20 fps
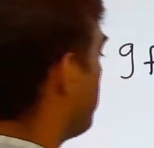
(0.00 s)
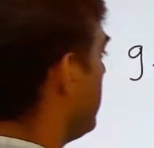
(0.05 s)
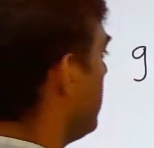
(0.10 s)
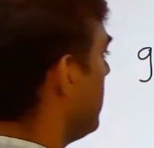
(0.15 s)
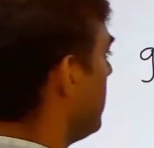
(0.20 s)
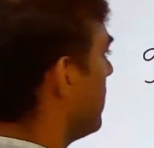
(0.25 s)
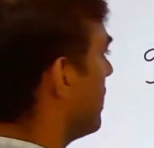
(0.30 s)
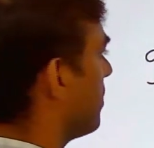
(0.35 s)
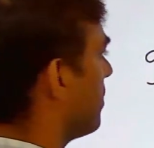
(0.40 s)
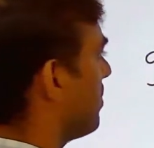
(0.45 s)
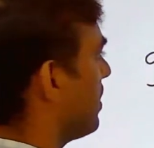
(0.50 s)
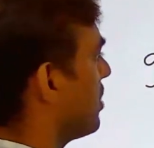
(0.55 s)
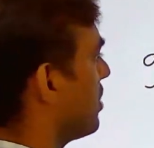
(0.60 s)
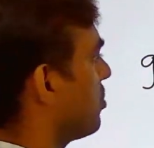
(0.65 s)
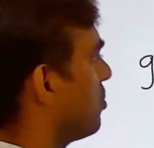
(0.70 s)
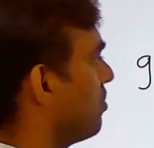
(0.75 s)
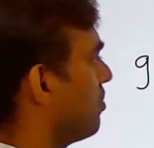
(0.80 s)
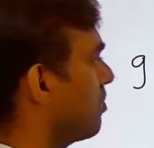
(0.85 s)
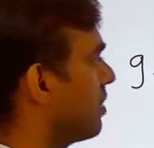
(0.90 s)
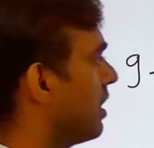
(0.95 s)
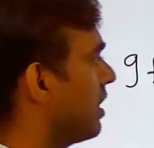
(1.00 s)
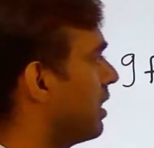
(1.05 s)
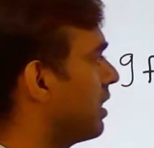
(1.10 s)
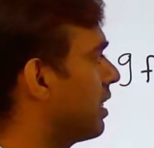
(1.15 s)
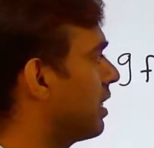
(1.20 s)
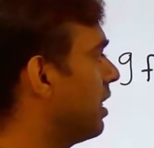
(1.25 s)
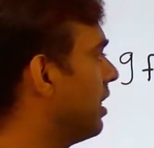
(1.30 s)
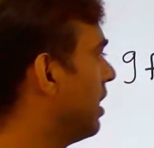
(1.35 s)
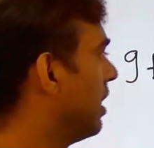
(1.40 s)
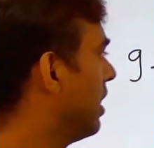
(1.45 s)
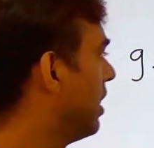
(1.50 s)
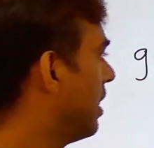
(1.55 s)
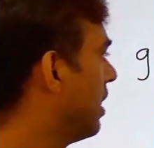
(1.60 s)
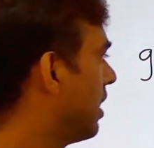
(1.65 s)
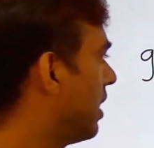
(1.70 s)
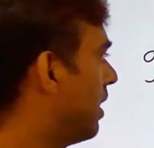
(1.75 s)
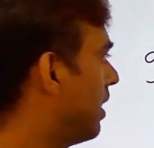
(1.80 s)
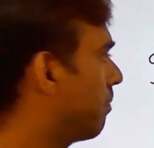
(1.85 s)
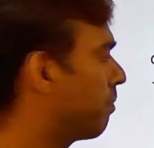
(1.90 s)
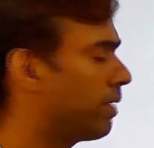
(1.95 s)
Here we assume that
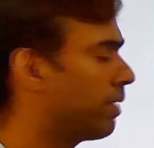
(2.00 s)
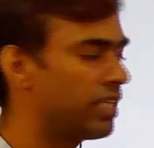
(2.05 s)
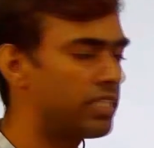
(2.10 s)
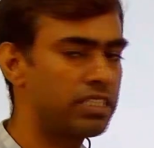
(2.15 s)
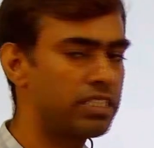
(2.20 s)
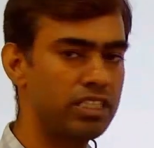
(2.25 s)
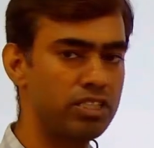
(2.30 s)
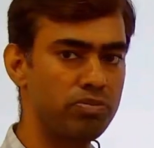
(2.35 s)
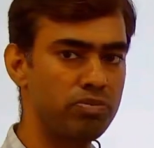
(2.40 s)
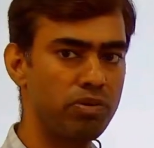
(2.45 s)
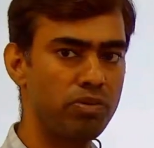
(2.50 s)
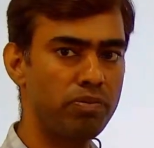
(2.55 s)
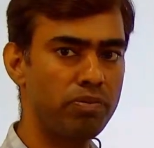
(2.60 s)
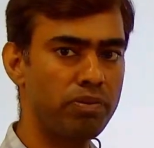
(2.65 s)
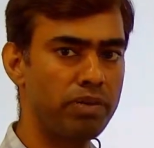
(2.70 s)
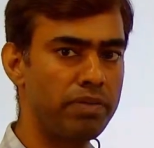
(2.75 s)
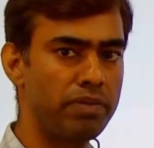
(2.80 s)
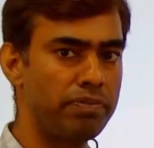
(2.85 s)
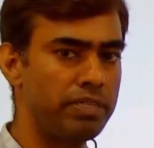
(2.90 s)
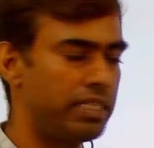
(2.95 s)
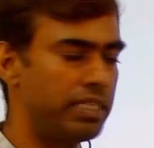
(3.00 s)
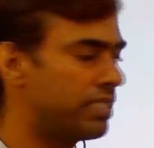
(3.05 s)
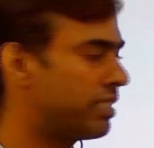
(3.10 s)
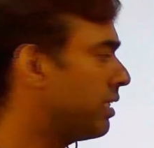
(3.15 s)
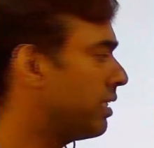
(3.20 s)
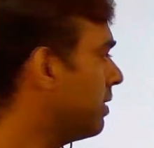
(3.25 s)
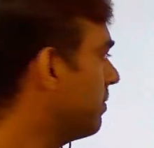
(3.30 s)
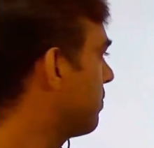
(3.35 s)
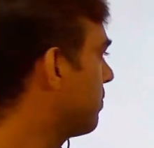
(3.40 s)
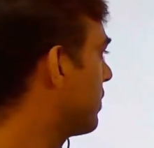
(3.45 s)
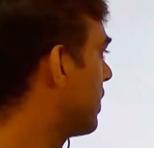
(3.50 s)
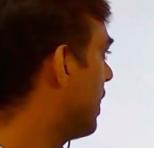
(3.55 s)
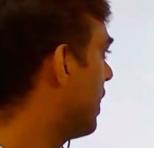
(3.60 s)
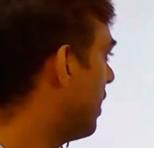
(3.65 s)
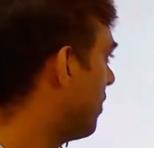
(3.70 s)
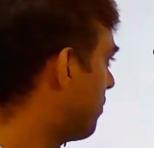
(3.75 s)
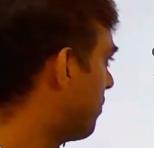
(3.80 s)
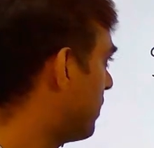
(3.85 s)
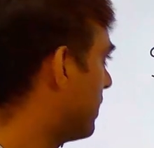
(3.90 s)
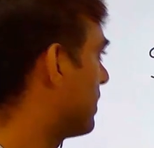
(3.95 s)
Laplace transform for ft is a
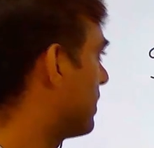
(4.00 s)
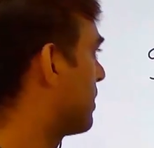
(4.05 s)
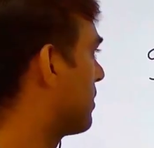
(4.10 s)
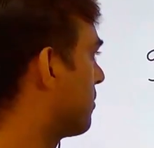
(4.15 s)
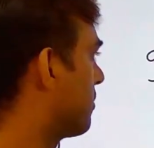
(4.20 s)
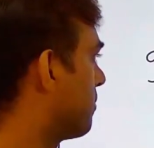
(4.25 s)
fs.